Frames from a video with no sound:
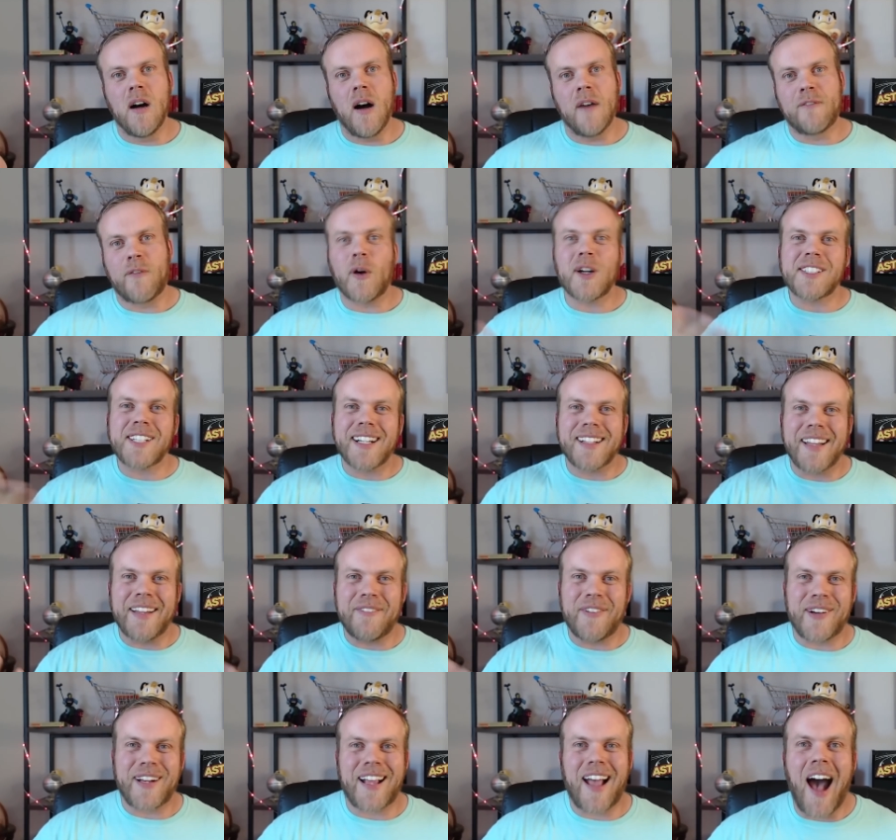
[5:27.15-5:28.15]
Unfortunately
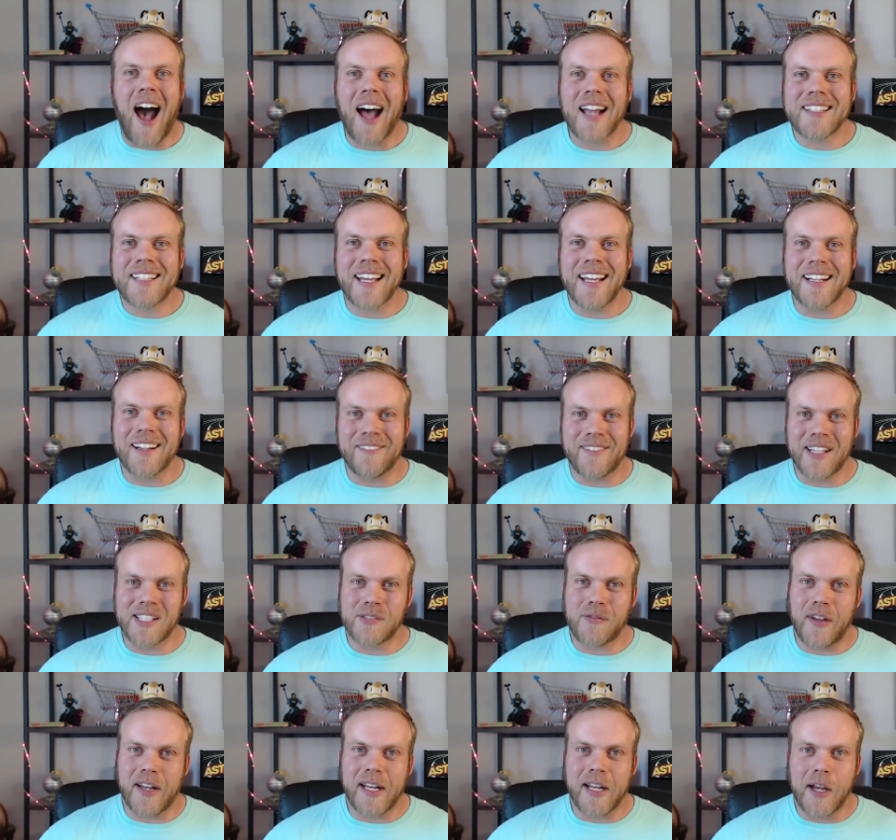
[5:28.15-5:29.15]
for the content of this
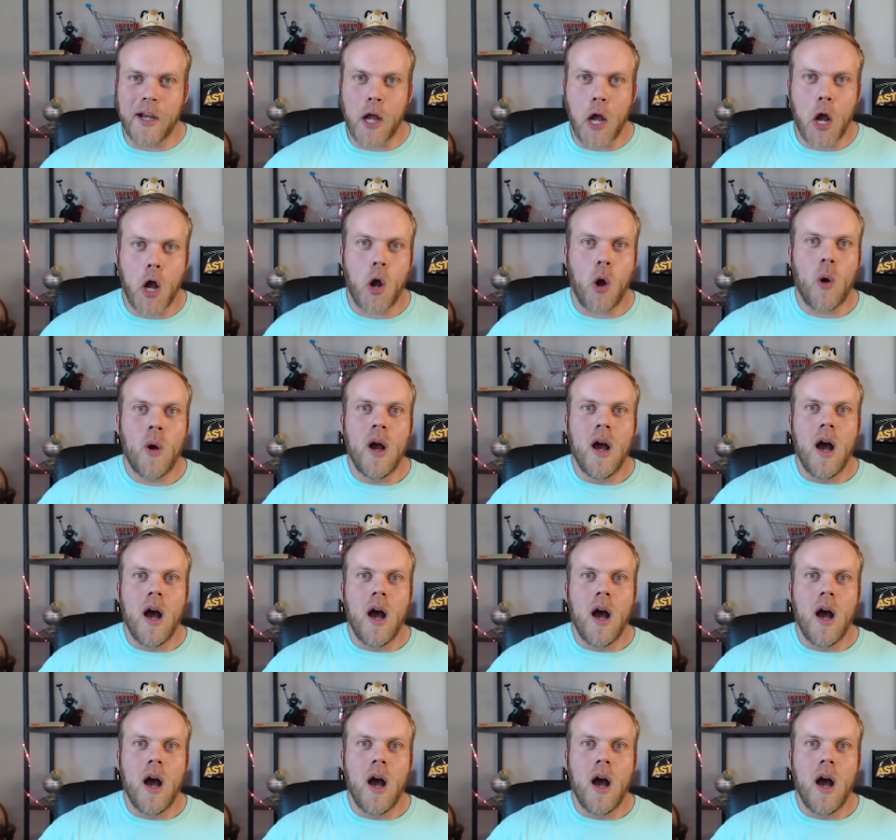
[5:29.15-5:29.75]
video,